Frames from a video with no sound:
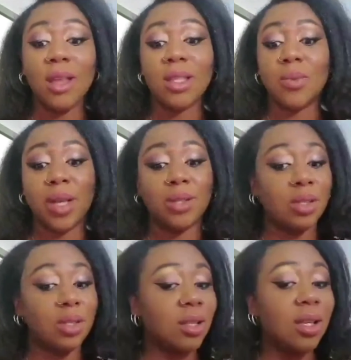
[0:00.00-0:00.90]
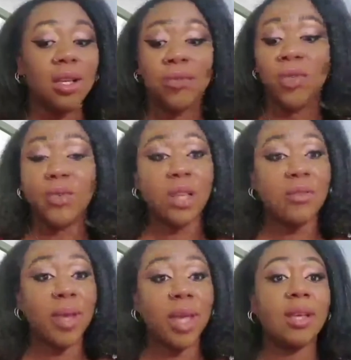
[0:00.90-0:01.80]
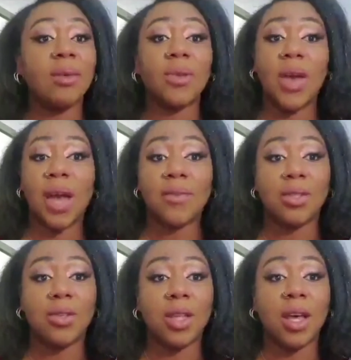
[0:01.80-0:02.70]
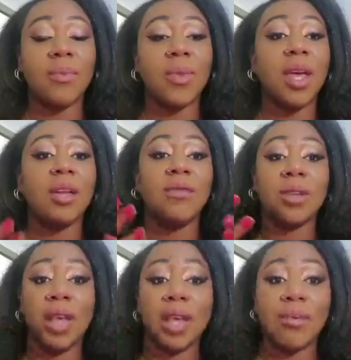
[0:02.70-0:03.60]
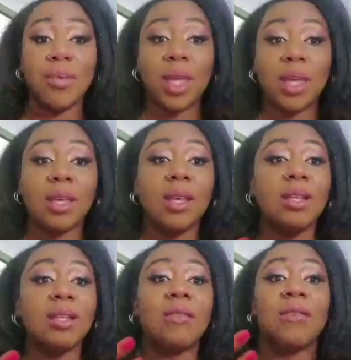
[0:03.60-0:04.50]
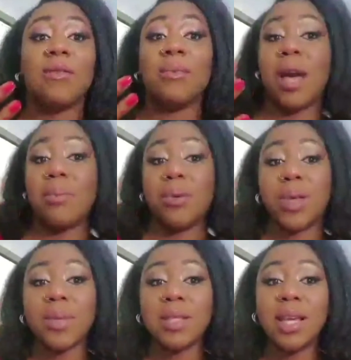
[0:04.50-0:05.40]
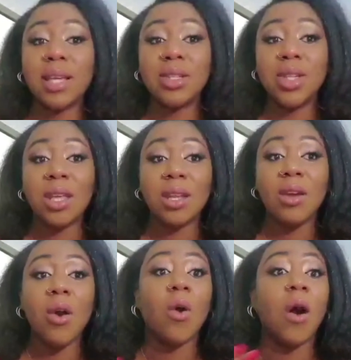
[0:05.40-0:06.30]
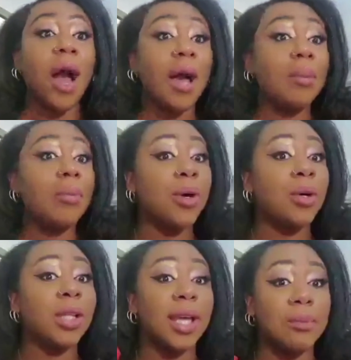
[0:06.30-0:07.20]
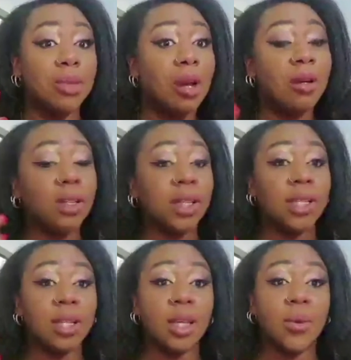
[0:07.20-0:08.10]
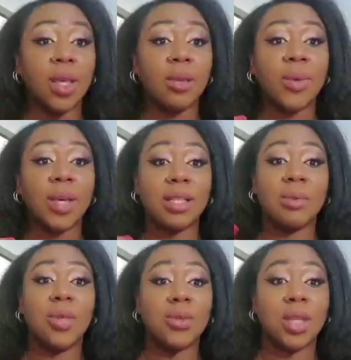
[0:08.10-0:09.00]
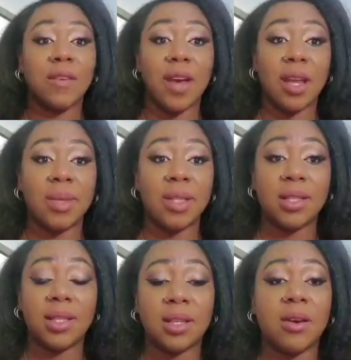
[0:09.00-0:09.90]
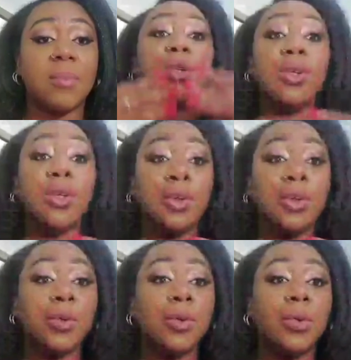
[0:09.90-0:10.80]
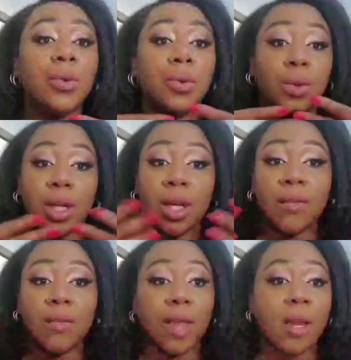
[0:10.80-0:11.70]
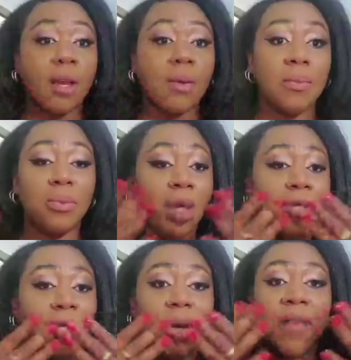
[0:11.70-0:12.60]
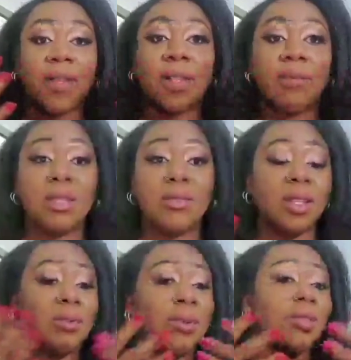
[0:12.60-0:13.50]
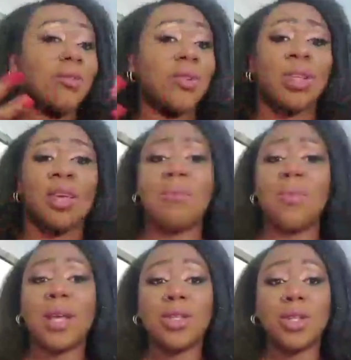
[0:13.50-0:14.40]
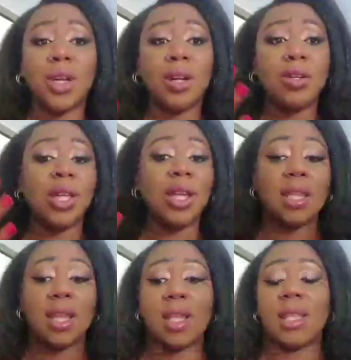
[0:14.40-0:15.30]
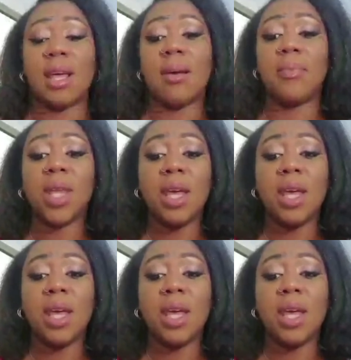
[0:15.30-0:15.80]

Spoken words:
Especially you love makeup, you have to do that. And if you're like me, suffering from hyperpigmentation or hypo, like I'm currently dealing with because I'm using a vitamin C serum, you want to cover that up. Make sure you have a seamless face, especially if you're taking pictures, anything like that.